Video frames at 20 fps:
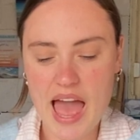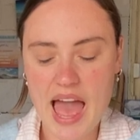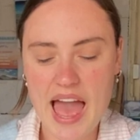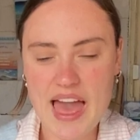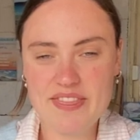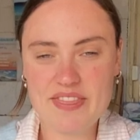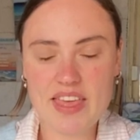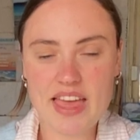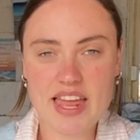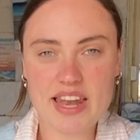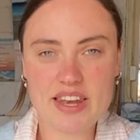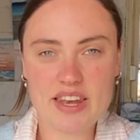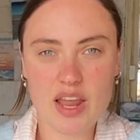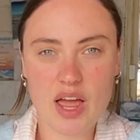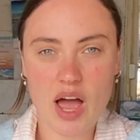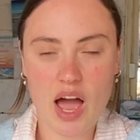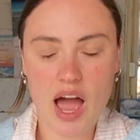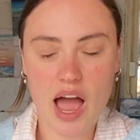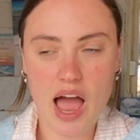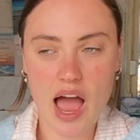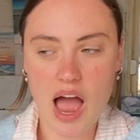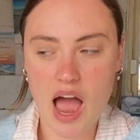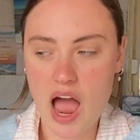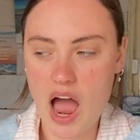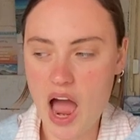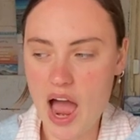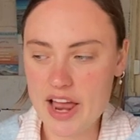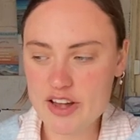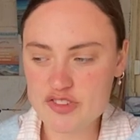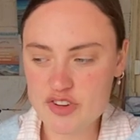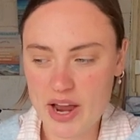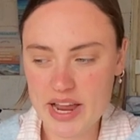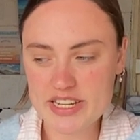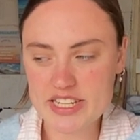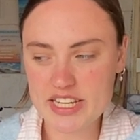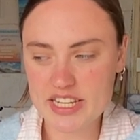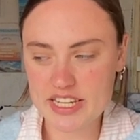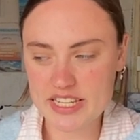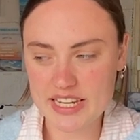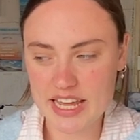and then I tried
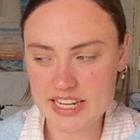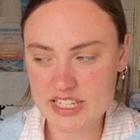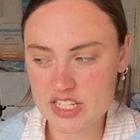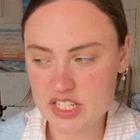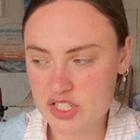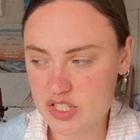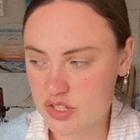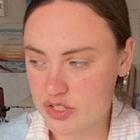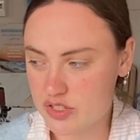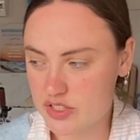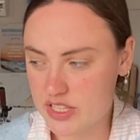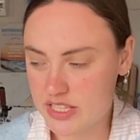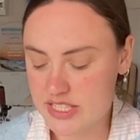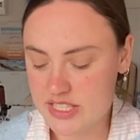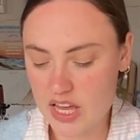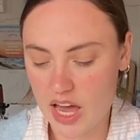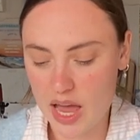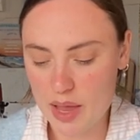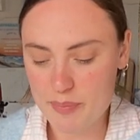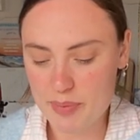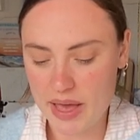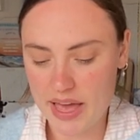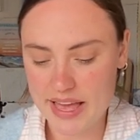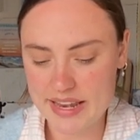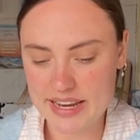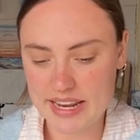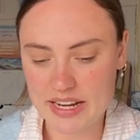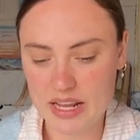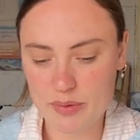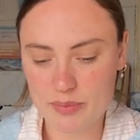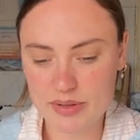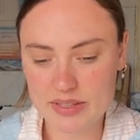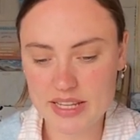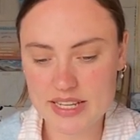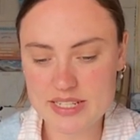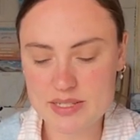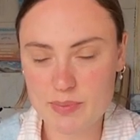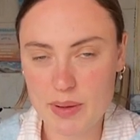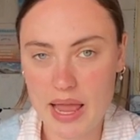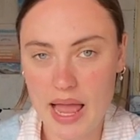to connect it to this iPad and I
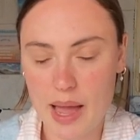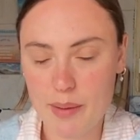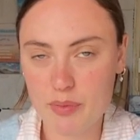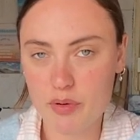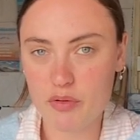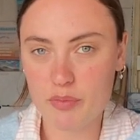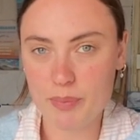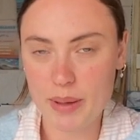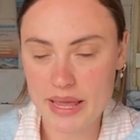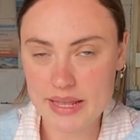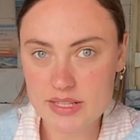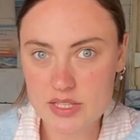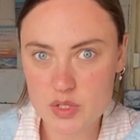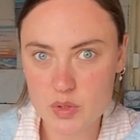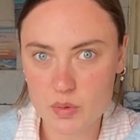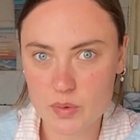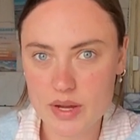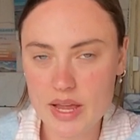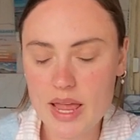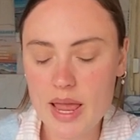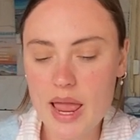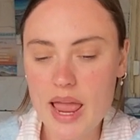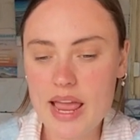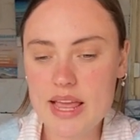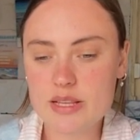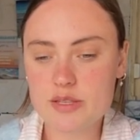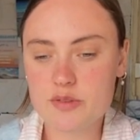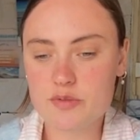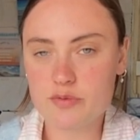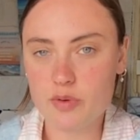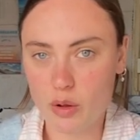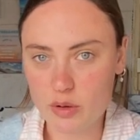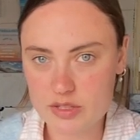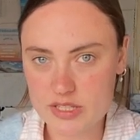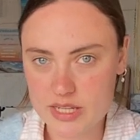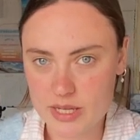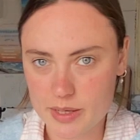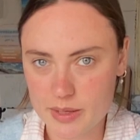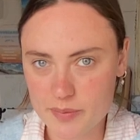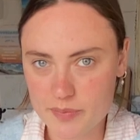realized my Apple Pencil is
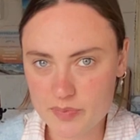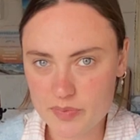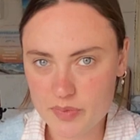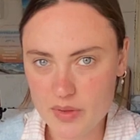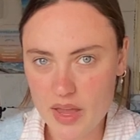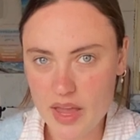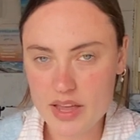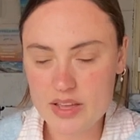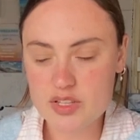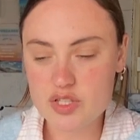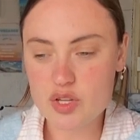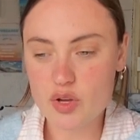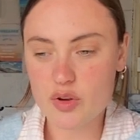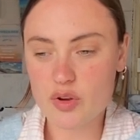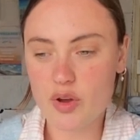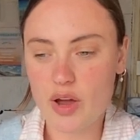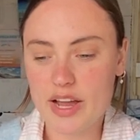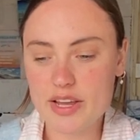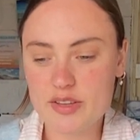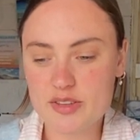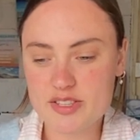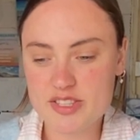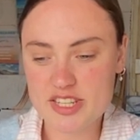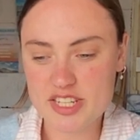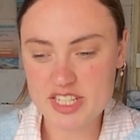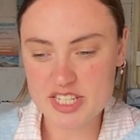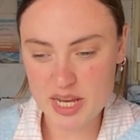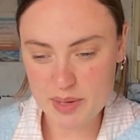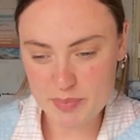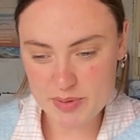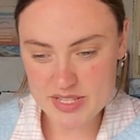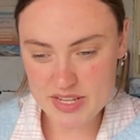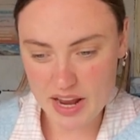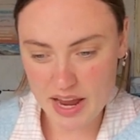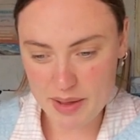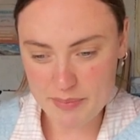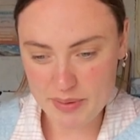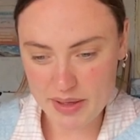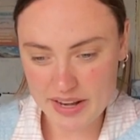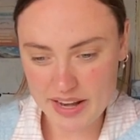faulty. So I used the cheapest
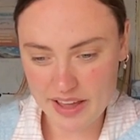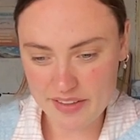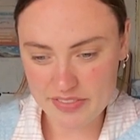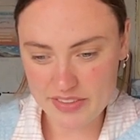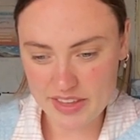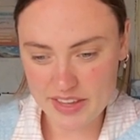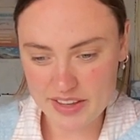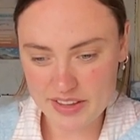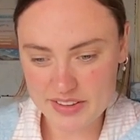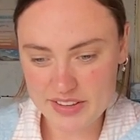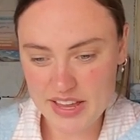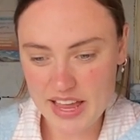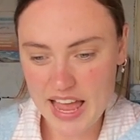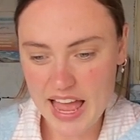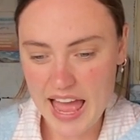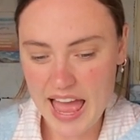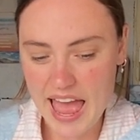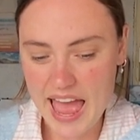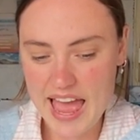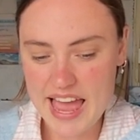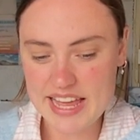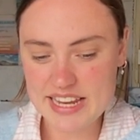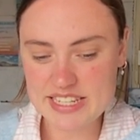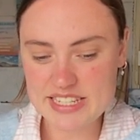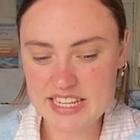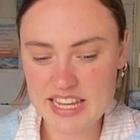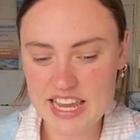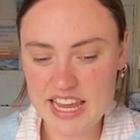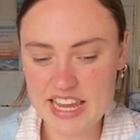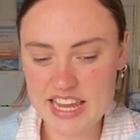iPad out there, and